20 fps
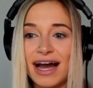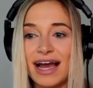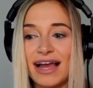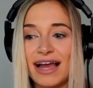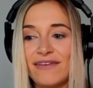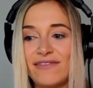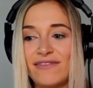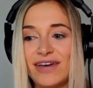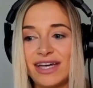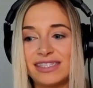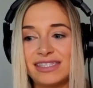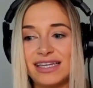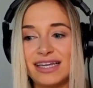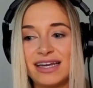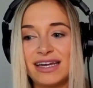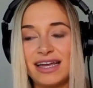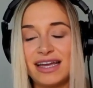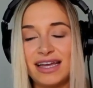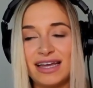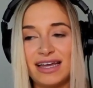I
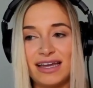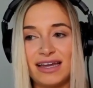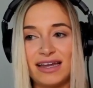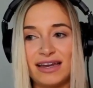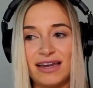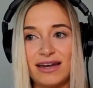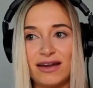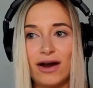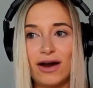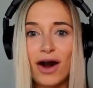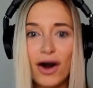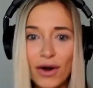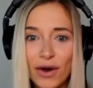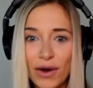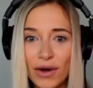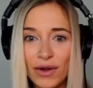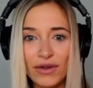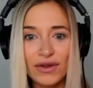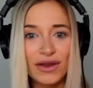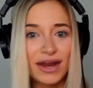invested in
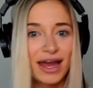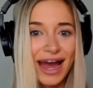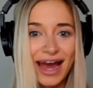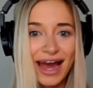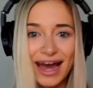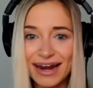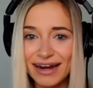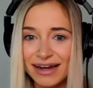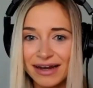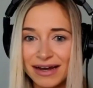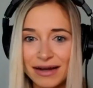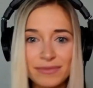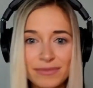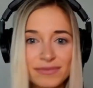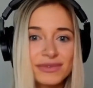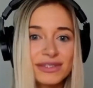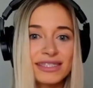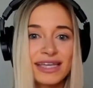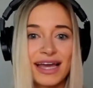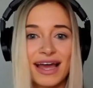Alt,
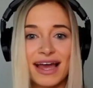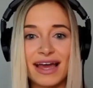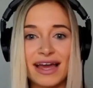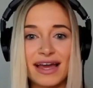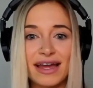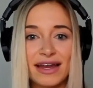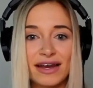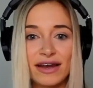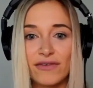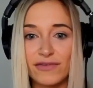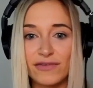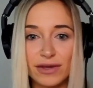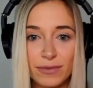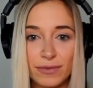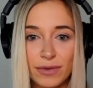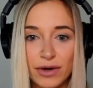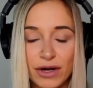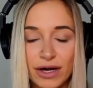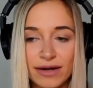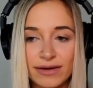Atoms, and a few
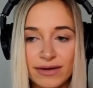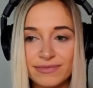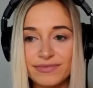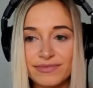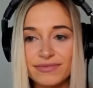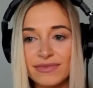more.